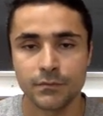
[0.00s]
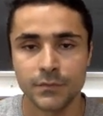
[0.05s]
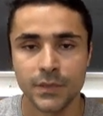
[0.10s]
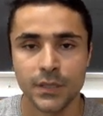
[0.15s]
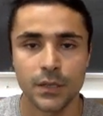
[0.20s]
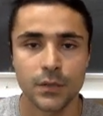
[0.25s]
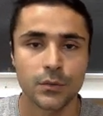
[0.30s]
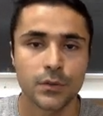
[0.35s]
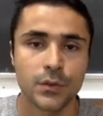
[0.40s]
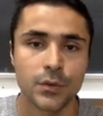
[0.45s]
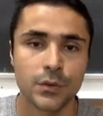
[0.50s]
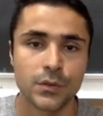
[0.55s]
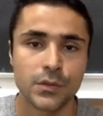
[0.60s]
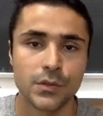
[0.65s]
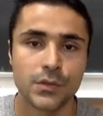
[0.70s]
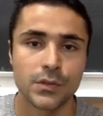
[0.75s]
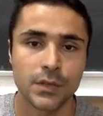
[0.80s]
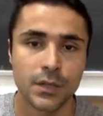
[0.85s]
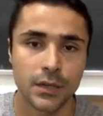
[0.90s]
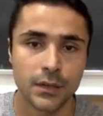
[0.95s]
we're going
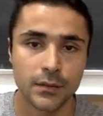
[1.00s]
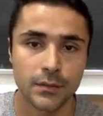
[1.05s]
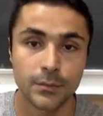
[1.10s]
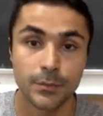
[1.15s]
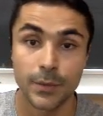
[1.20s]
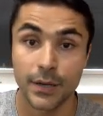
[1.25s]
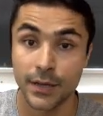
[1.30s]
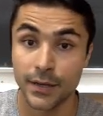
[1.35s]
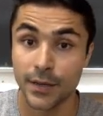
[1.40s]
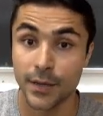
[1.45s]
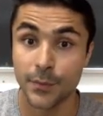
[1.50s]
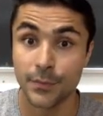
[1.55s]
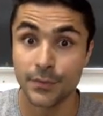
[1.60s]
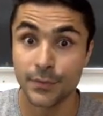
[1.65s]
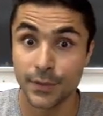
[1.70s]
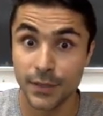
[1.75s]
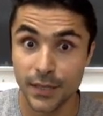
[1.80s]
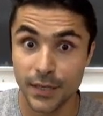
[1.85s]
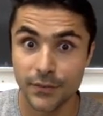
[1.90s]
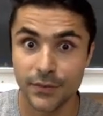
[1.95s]
to start Biochem
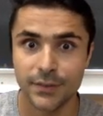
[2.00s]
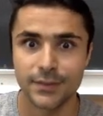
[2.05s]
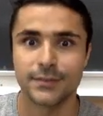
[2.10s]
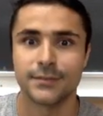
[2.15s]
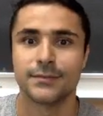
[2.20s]
311.